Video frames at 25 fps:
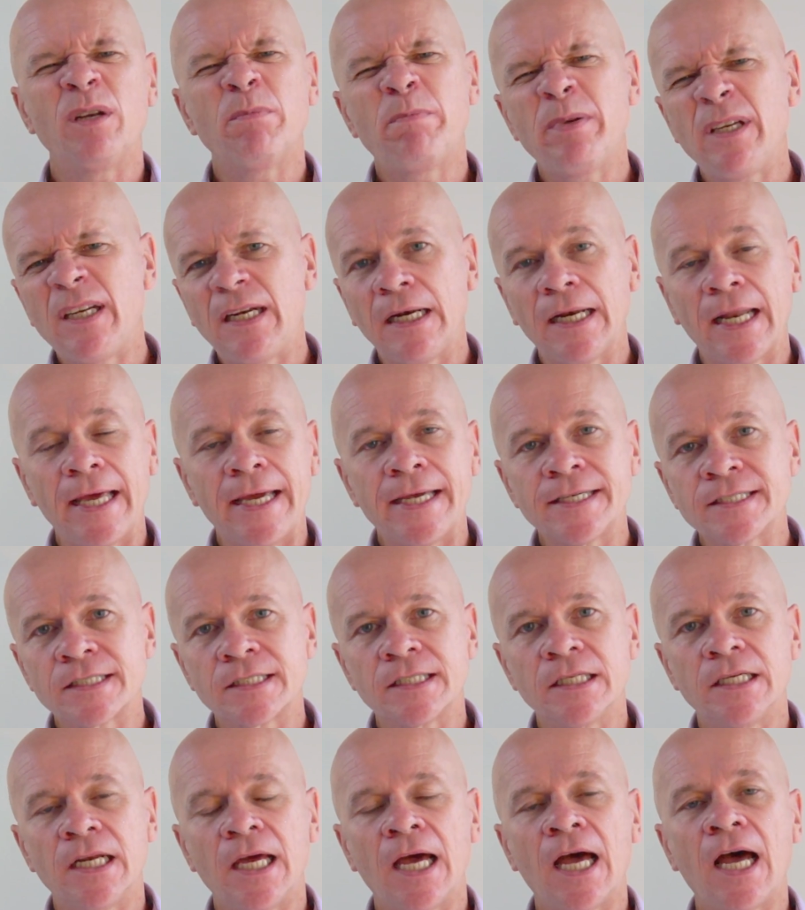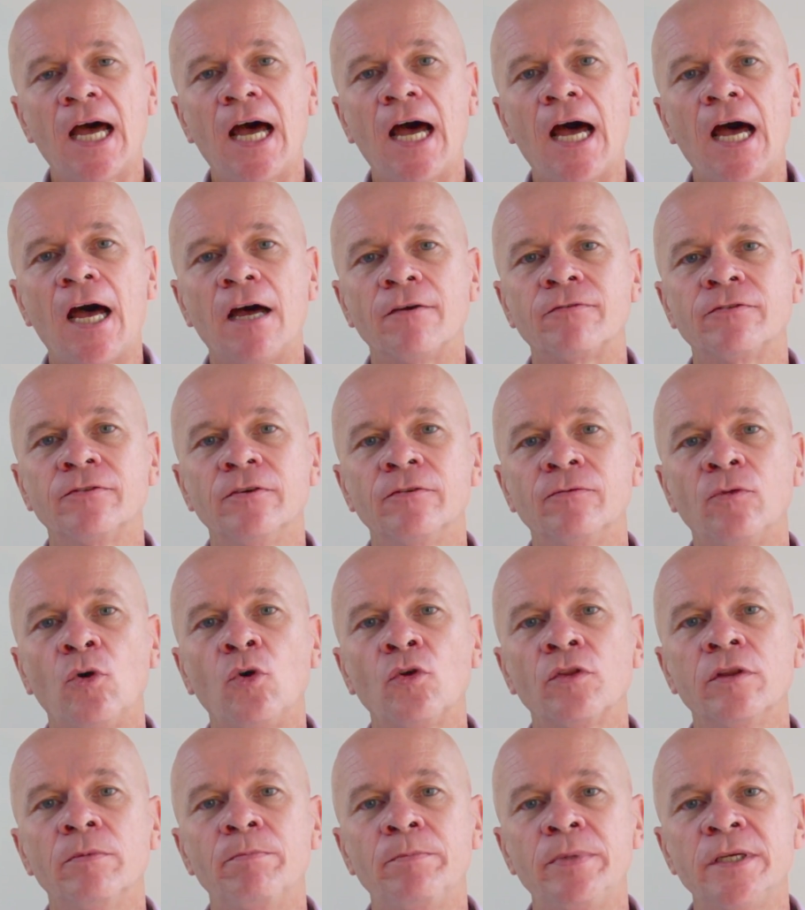a bit less than half of
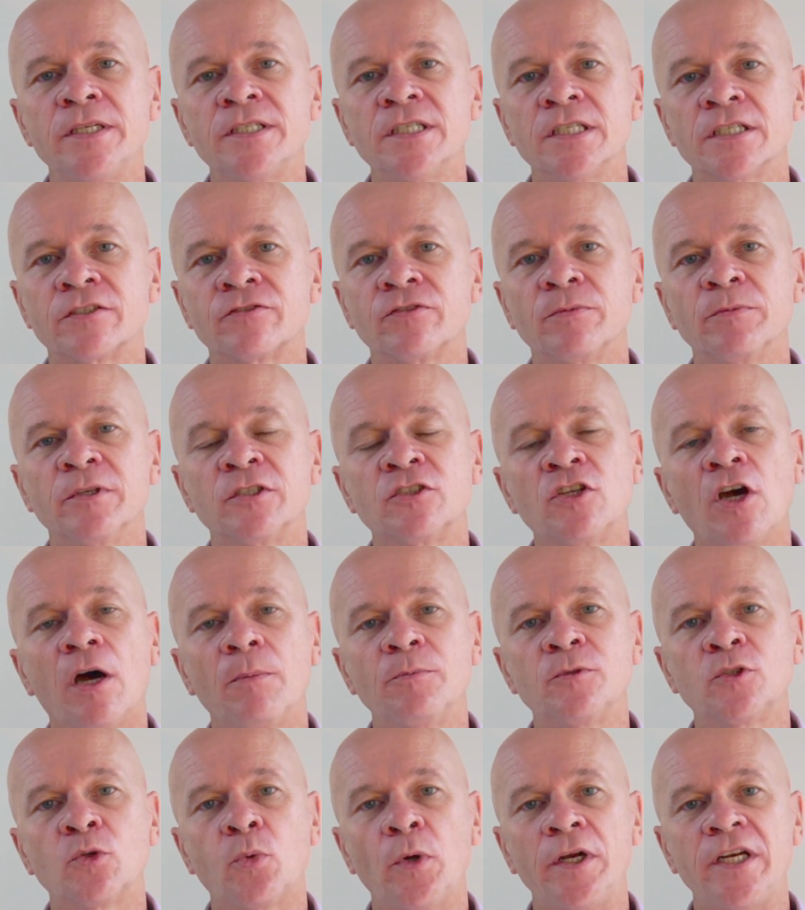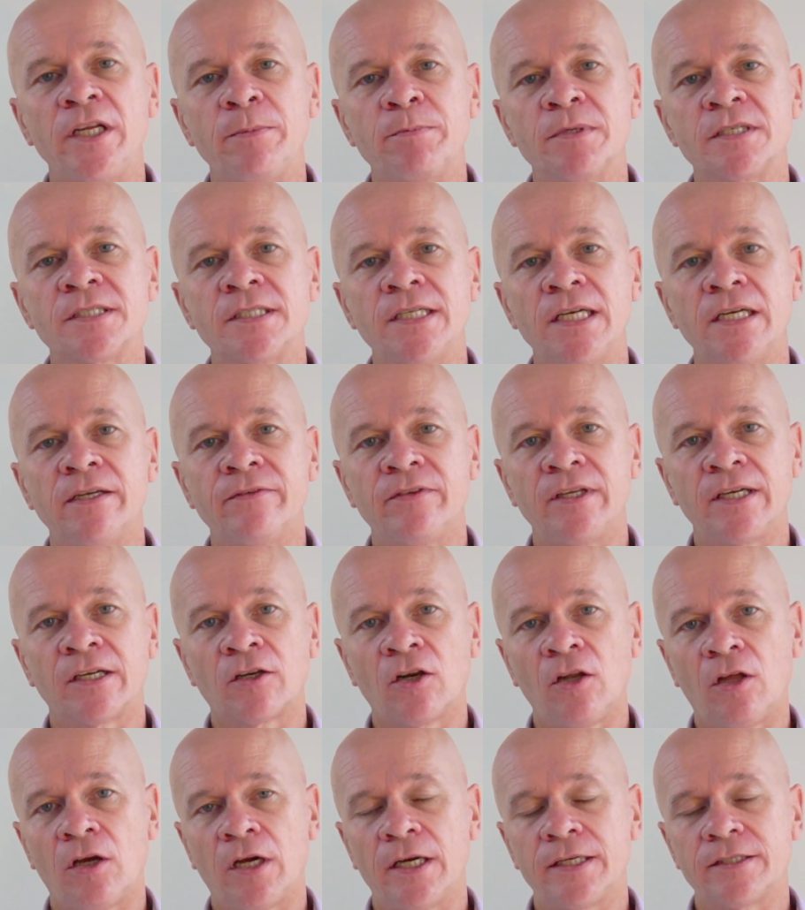all the business from the top 20% of their
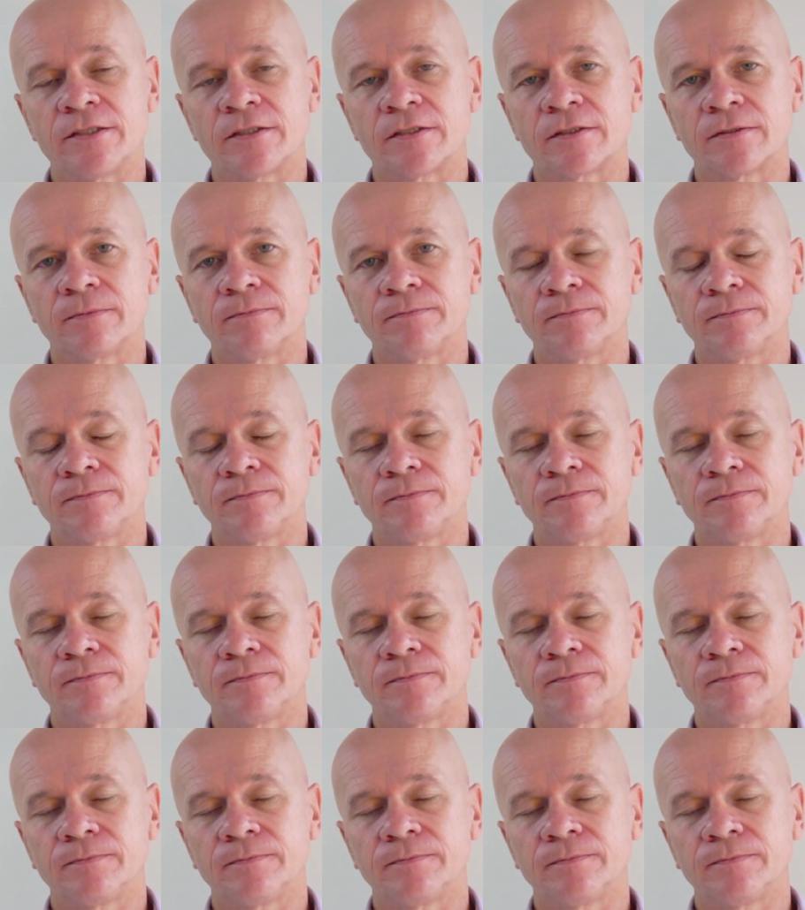clients,